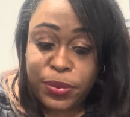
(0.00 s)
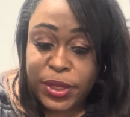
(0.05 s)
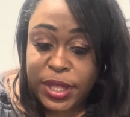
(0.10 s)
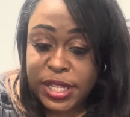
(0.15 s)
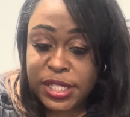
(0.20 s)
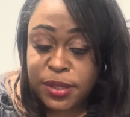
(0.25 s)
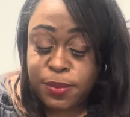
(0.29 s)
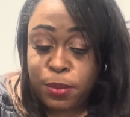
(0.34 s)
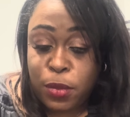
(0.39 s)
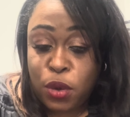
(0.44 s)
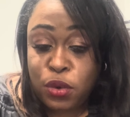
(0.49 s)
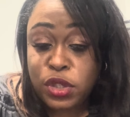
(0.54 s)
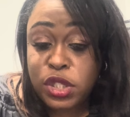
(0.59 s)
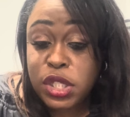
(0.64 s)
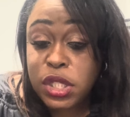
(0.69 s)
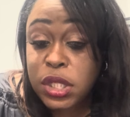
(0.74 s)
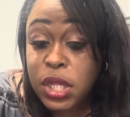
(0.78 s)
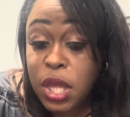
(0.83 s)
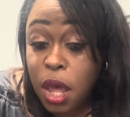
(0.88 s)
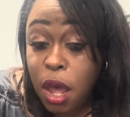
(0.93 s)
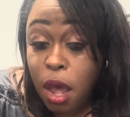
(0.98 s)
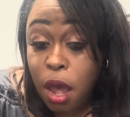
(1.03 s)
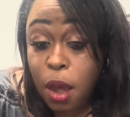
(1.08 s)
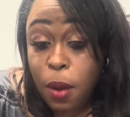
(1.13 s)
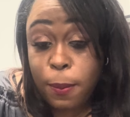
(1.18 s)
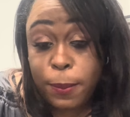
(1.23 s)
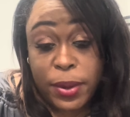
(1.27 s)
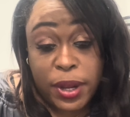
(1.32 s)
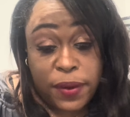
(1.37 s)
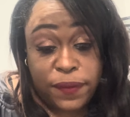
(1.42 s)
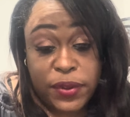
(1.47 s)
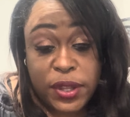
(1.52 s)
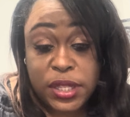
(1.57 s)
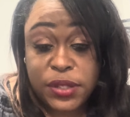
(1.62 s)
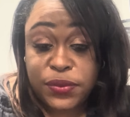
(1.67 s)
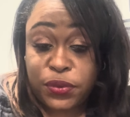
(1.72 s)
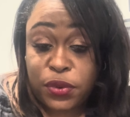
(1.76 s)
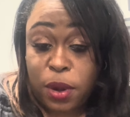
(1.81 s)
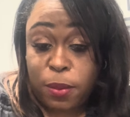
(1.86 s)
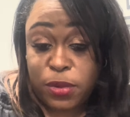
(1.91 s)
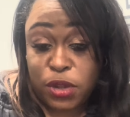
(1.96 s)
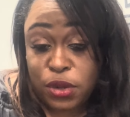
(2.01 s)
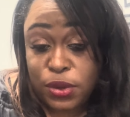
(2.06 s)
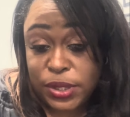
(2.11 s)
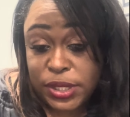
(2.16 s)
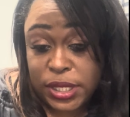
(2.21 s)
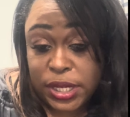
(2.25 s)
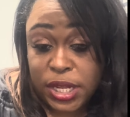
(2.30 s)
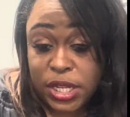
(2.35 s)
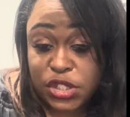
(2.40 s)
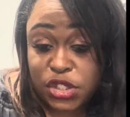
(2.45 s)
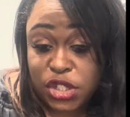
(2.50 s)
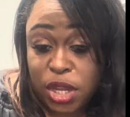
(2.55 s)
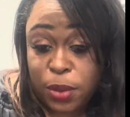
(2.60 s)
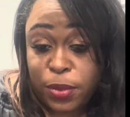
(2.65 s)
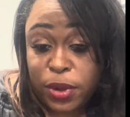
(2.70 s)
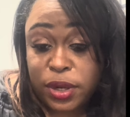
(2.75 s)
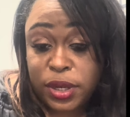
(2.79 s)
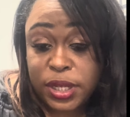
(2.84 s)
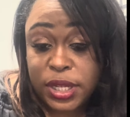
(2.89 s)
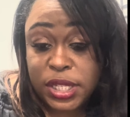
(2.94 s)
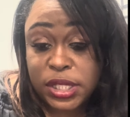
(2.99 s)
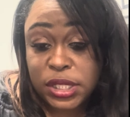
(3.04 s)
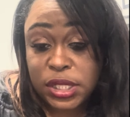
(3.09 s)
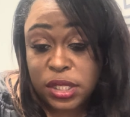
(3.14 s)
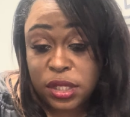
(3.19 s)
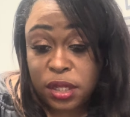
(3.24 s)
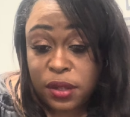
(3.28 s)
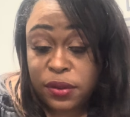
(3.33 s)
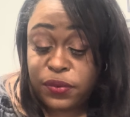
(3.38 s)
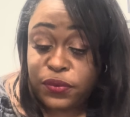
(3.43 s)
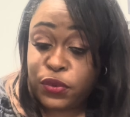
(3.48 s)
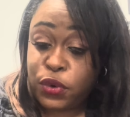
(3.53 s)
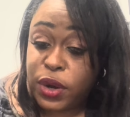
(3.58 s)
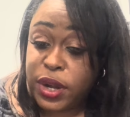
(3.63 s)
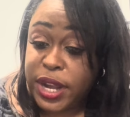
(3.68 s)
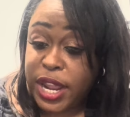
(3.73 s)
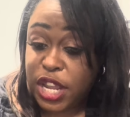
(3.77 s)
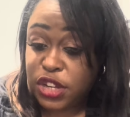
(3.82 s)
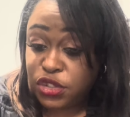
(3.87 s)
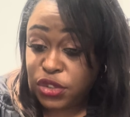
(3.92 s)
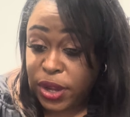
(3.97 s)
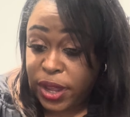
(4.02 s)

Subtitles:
this most benefits from using it. Shea butter is good for natural